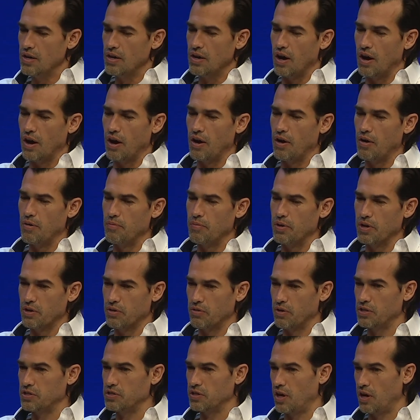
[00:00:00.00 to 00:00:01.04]
but it
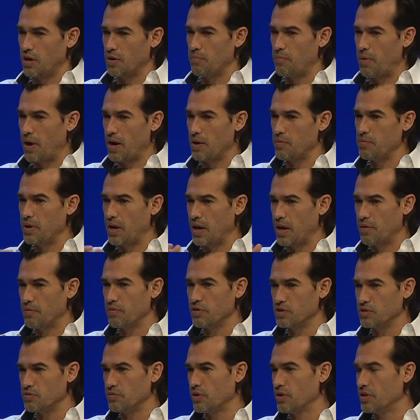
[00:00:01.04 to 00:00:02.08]
creates a lot of bad behavior,
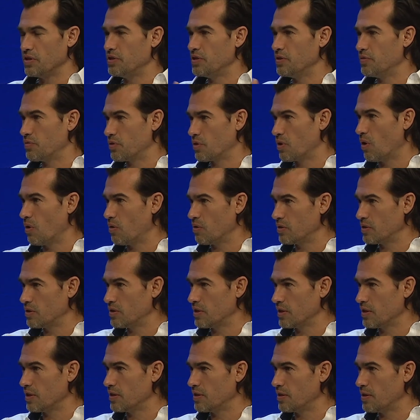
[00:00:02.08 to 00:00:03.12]
and it's very difficult
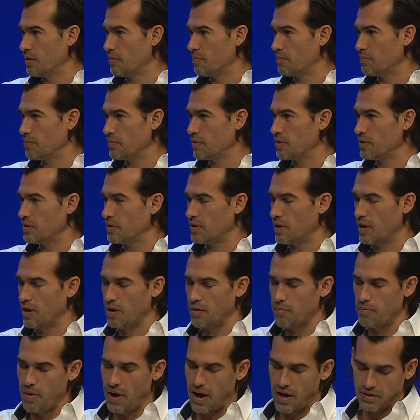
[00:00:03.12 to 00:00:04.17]
to get them
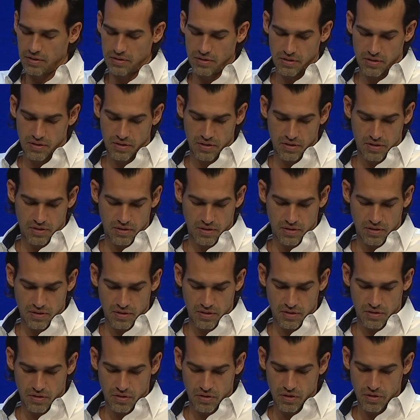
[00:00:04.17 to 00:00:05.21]
back to
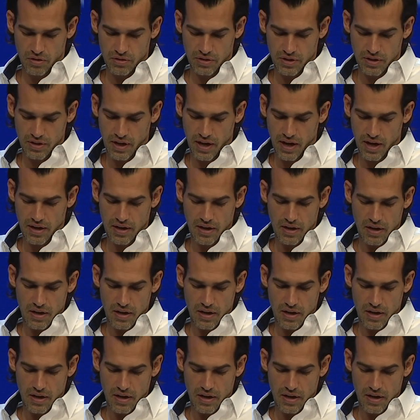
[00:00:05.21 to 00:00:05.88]
using that.